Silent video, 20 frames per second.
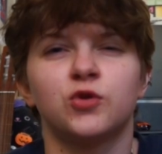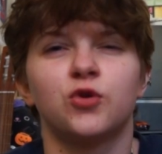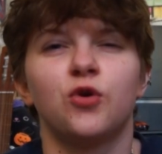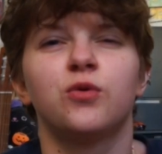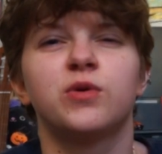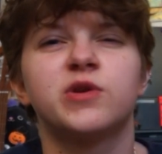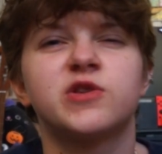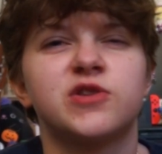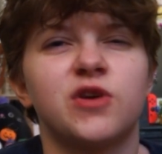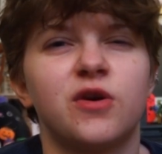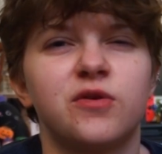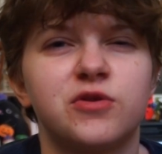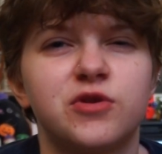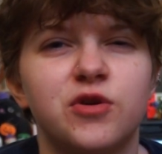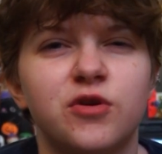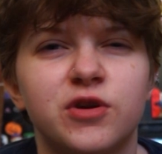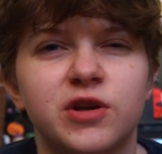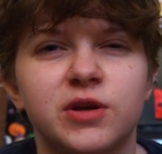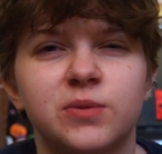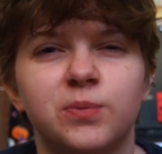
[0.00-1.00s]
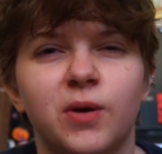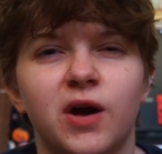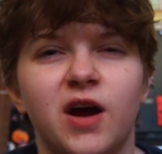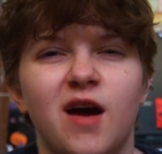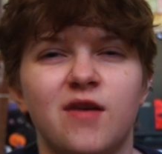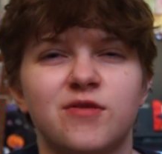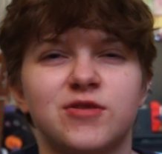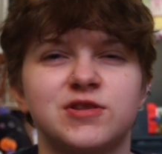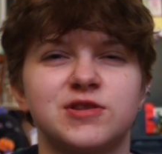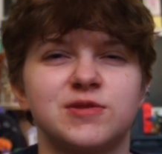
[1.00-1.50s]
Always start recording by
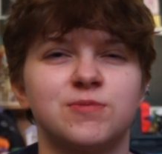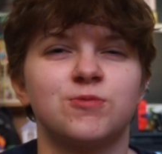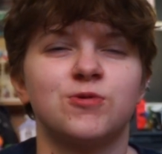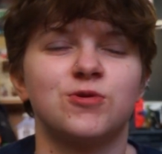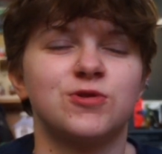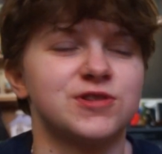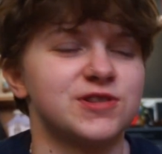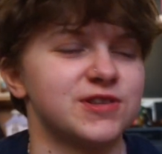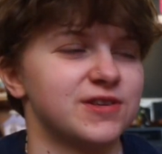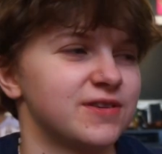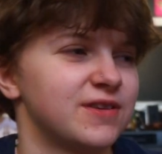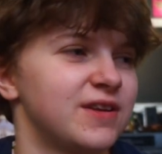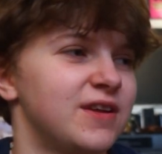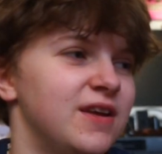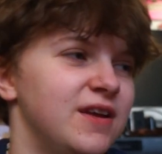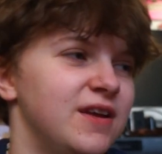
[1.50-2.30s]
having some water.